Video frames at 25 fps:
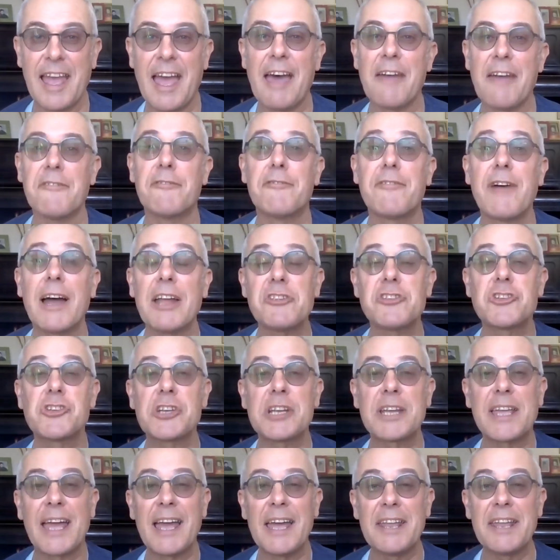and
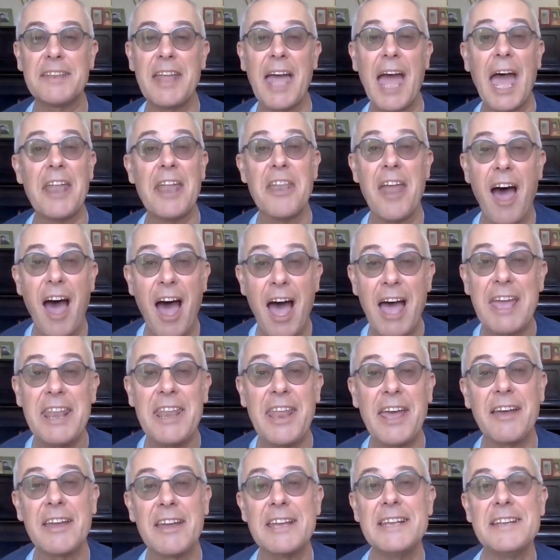Vachagan and
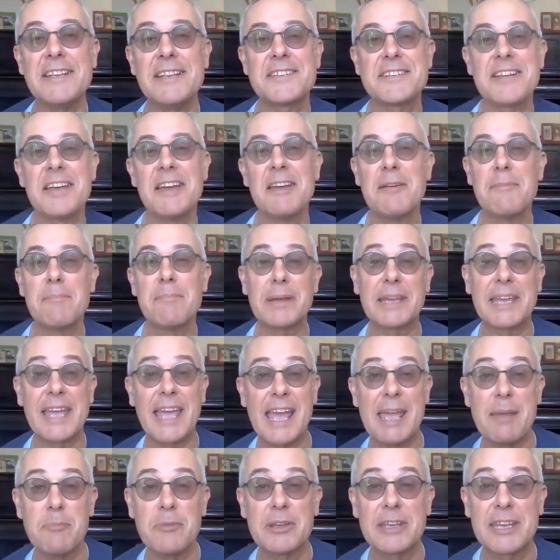Anait
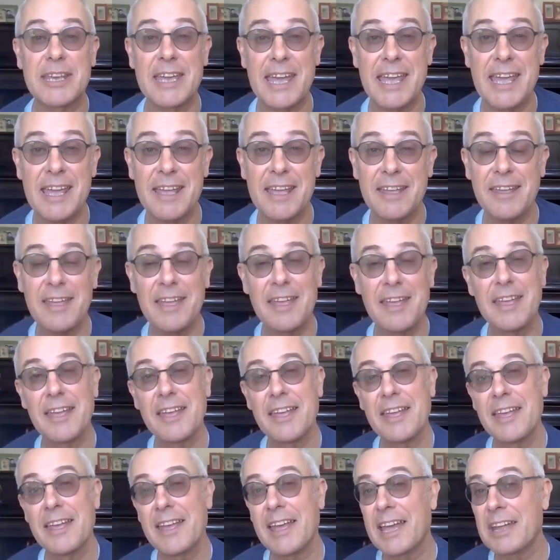became king
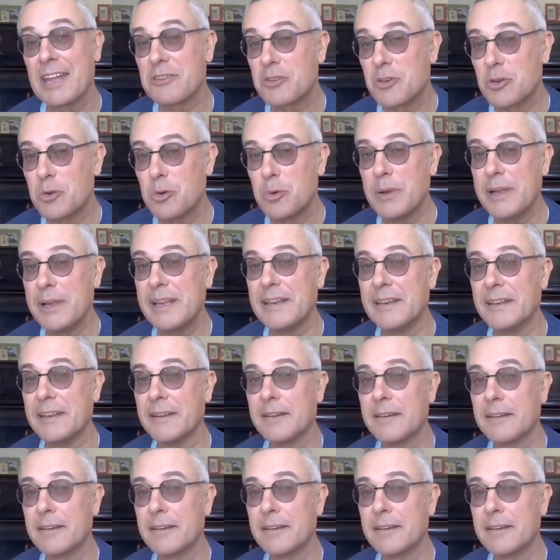and queen.